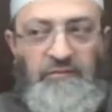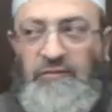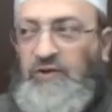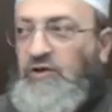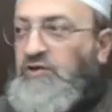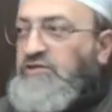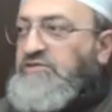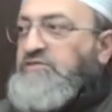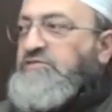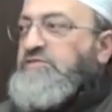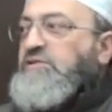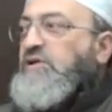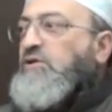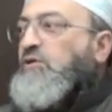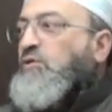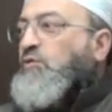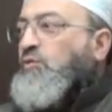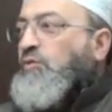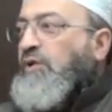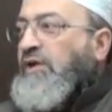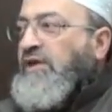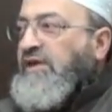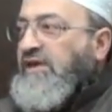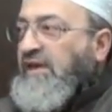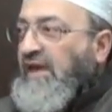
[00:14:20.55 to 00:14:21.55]
Because
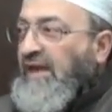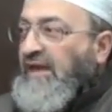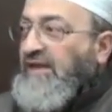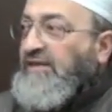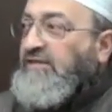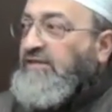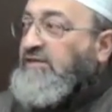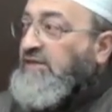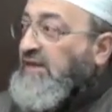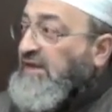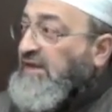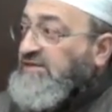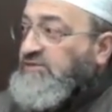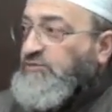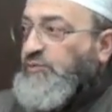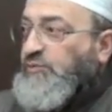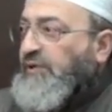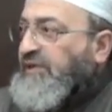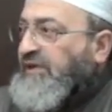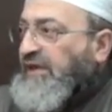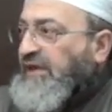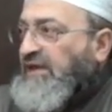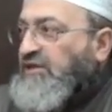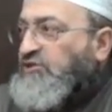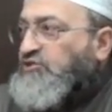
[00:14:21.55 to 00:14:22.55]
we can't
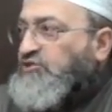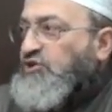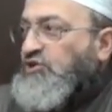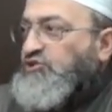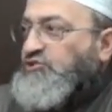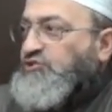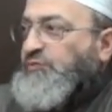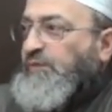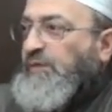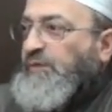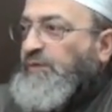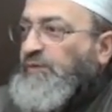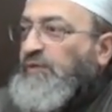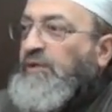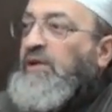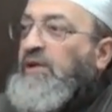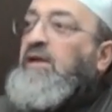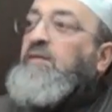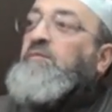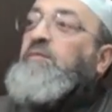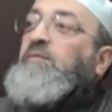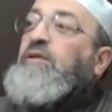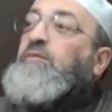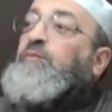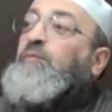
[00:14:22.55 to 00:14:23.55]
judge people,
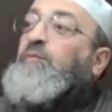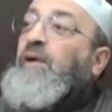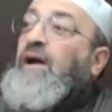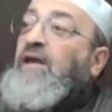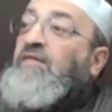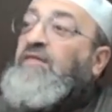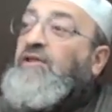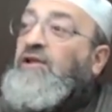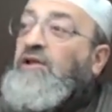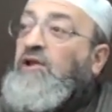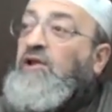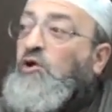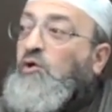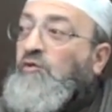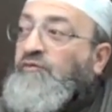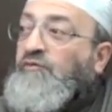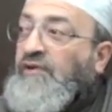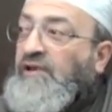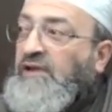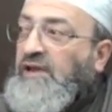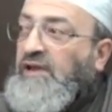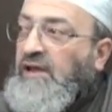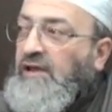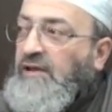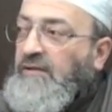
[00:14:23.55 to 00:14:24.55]
but by the law of
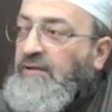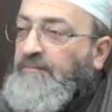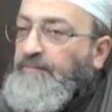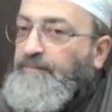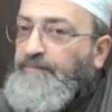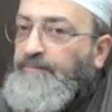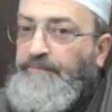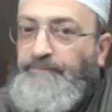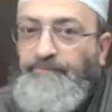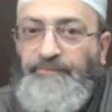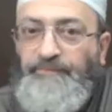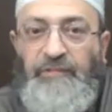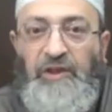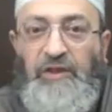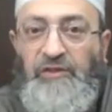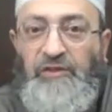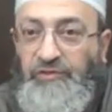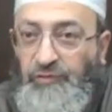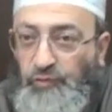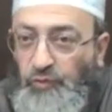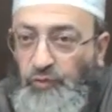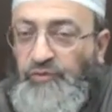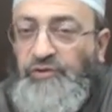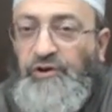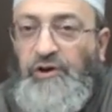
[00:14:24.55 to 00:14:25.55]
Allah,
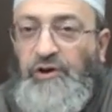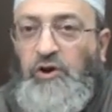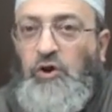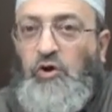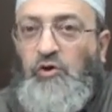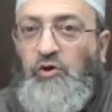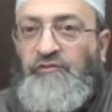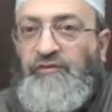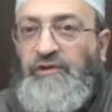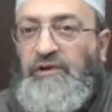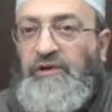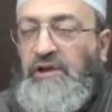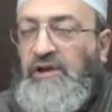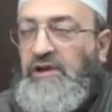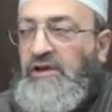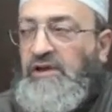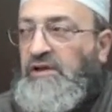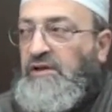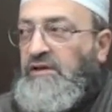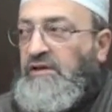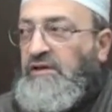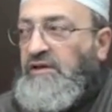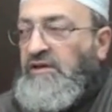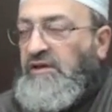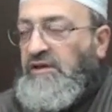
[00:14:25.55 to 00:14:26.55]
through the law of Allah,
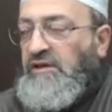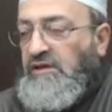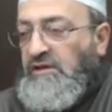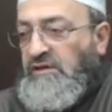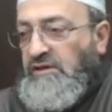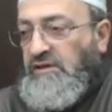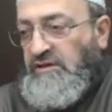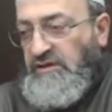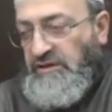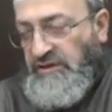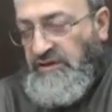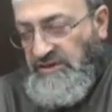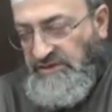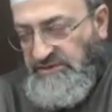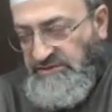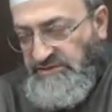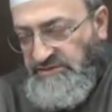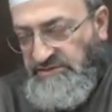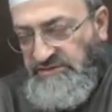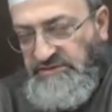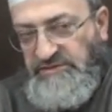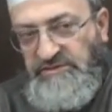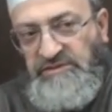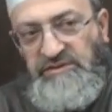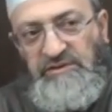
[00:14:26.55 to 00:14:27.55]

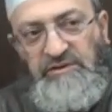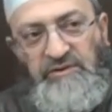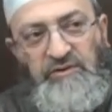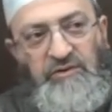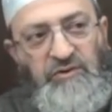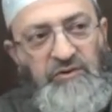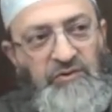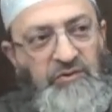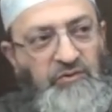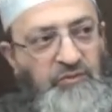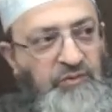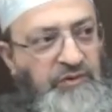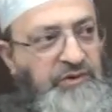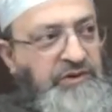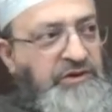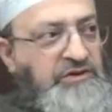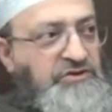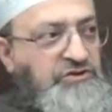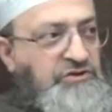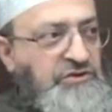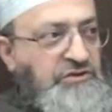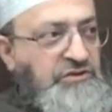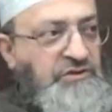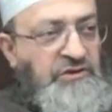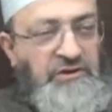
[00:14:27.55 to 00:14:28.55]
yes, we
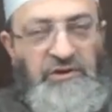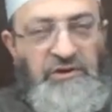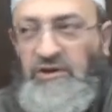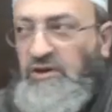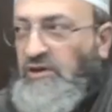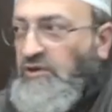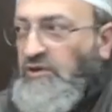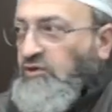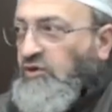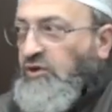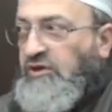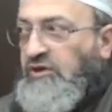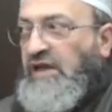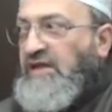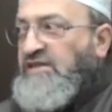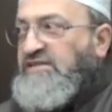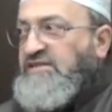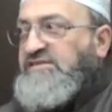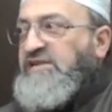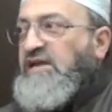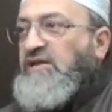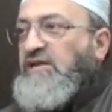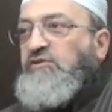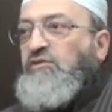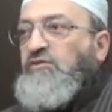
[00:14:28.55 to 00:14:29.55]
can judge. You can't
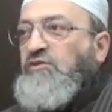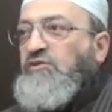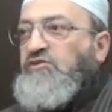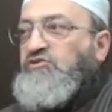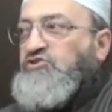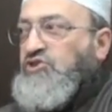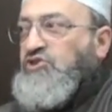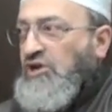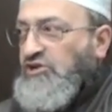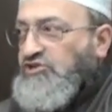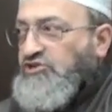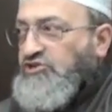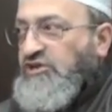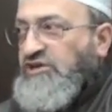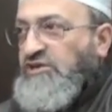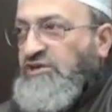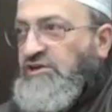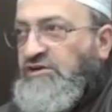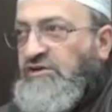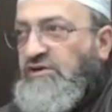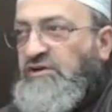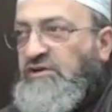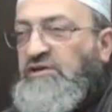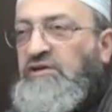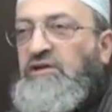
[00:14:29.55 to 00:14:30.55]
say to the judge
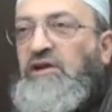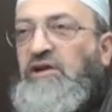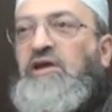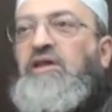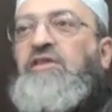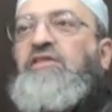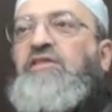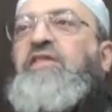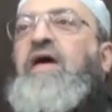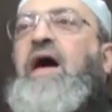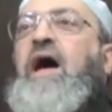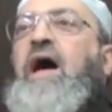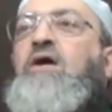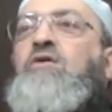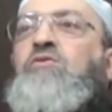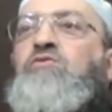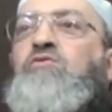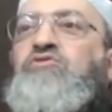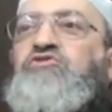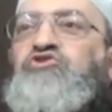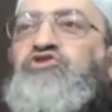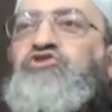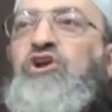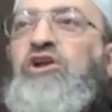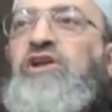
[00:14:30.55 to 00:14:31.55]
here,
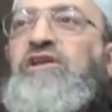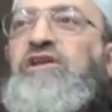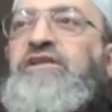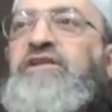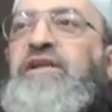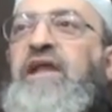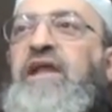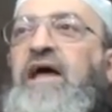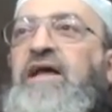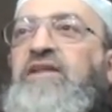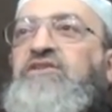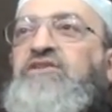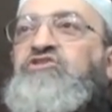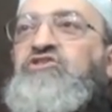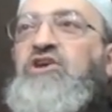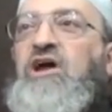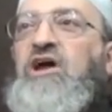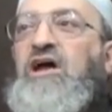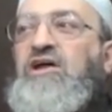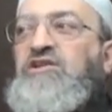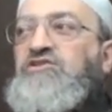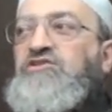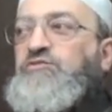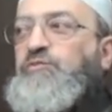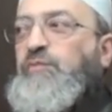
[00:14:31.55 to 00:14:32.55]
thou shalt not
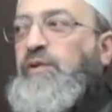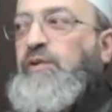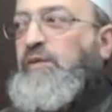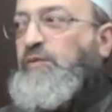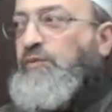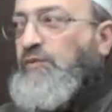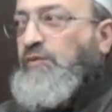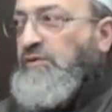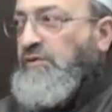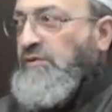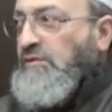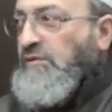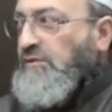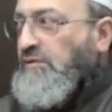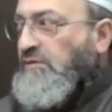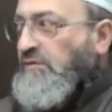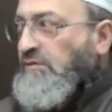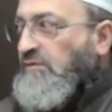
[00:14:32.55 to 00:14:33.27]
judge people.